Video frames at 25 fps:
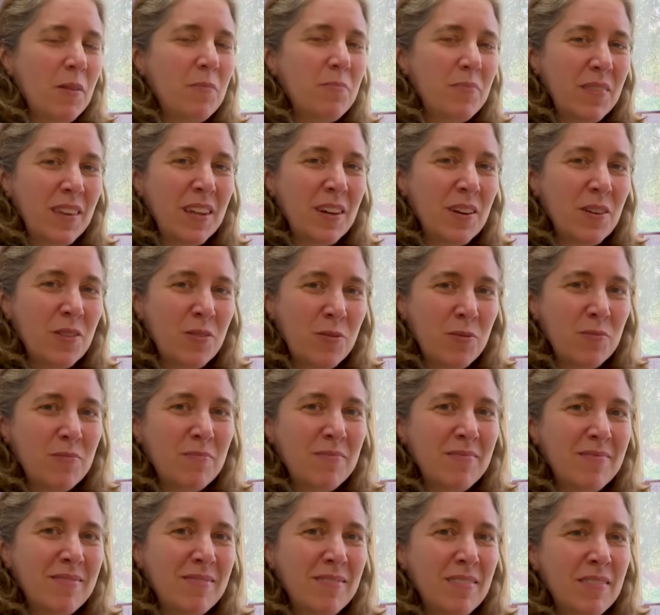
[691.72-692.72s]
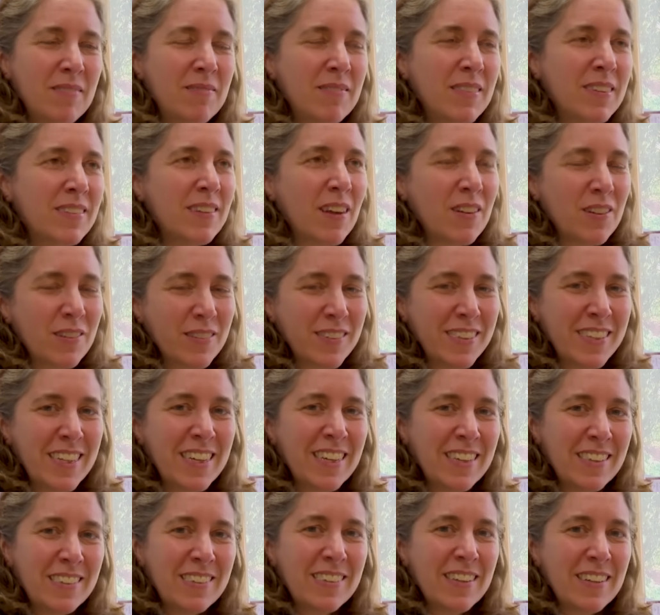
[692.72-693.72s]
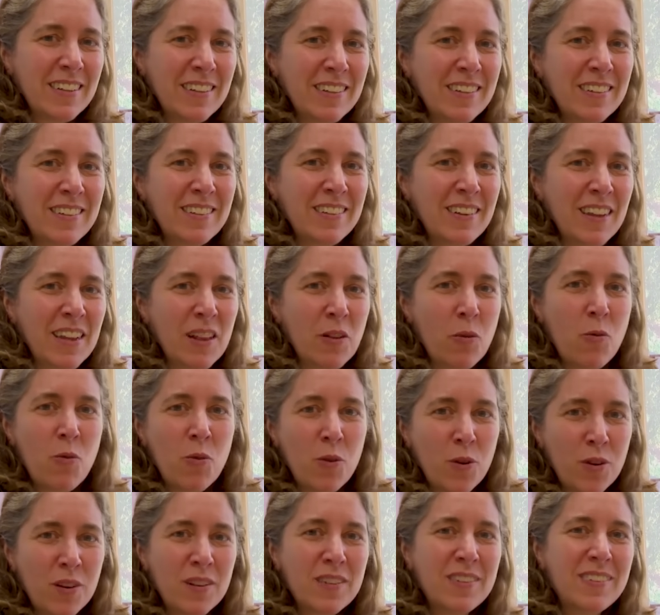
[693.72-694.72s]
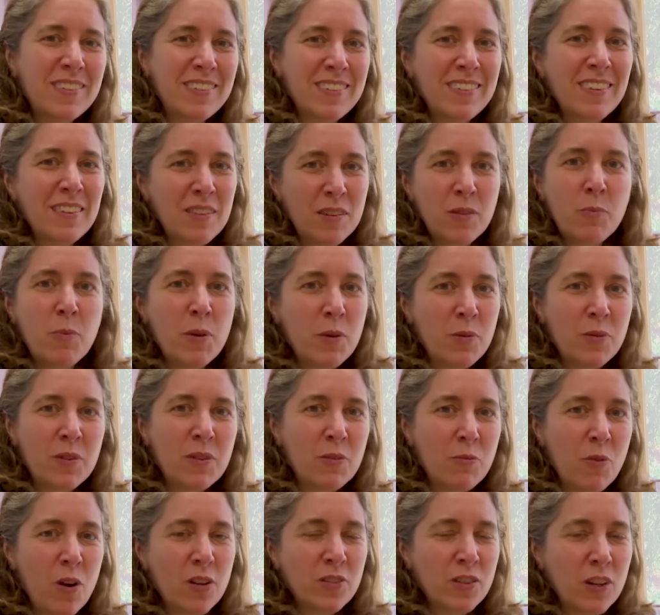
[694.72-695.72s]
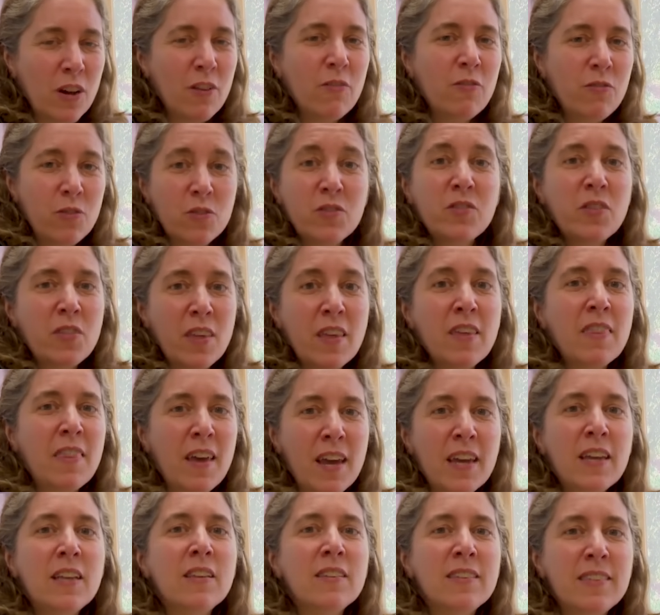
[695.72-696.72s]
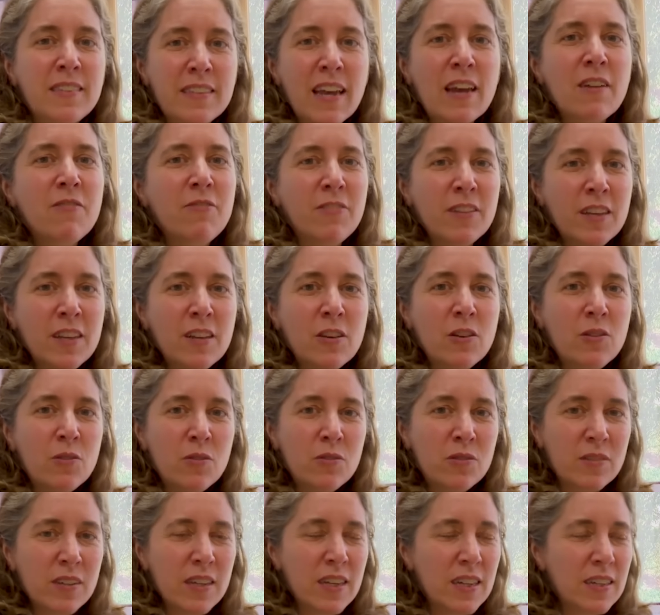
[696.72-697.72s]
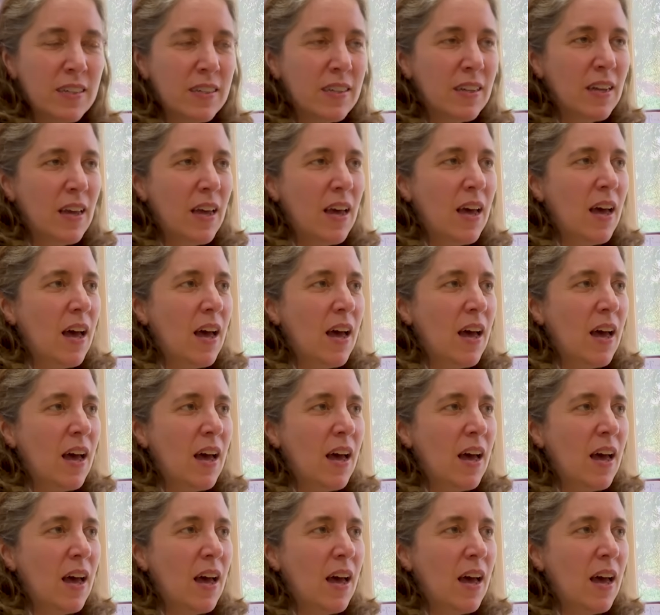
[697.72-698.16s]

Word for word: you know subtleties and little quirks to be to watch out for, so they they can safely use it.